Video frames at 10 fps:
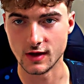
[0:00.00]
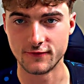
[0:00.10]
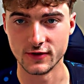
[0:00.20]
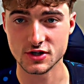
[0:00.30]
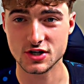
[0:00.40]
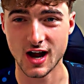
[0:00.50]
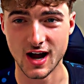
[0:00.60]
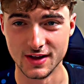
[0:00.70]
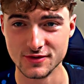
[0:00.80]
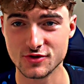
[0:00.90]
they finished
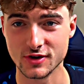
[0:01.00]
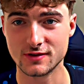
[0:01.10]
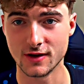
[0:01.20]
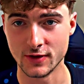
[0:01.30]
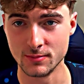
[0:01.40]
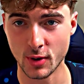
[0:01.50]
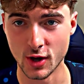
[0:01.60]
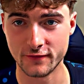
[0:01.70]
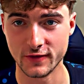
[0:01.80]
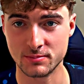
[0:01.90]
hundreds of
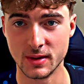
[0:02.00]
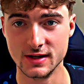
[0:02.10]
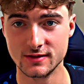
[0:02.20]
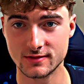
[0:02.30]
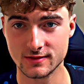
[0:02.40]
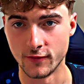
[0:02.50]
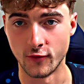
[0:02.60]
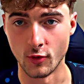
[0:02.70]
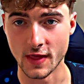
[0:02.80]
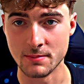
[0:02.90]
imperfect beats
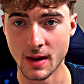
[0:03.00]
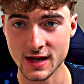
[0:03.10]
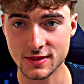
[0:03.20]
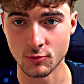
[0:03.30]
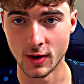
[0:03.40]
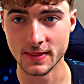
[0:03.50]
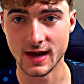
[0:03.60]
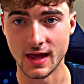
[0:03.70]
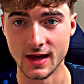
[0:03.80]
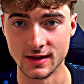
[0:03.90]
before they make the one
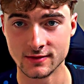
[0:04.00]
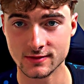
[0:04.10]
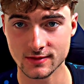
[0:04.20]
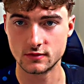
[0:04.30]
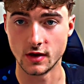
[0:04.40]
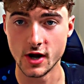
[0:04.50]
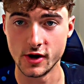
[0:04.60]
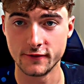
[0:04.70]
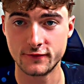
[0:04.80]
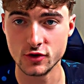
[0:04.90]
that hits. So here
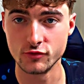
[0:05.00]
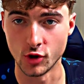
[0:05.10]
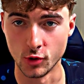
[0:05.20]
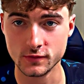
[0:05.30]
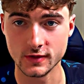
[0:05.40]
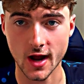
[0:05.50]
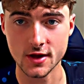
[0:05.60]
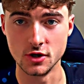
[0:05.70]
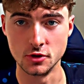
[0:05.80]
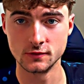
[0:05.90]
are a few rules that I
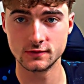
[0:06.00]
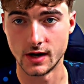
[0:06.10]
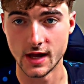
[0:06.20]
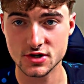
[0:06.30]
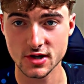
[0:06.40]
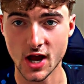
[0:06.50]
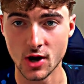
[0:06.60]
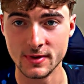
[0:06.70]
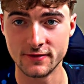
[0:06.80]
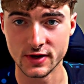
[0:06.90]
use that actually
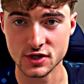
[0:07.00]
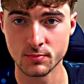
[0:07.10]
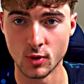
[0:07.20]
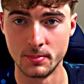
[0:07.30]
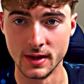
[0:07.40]
help me finish more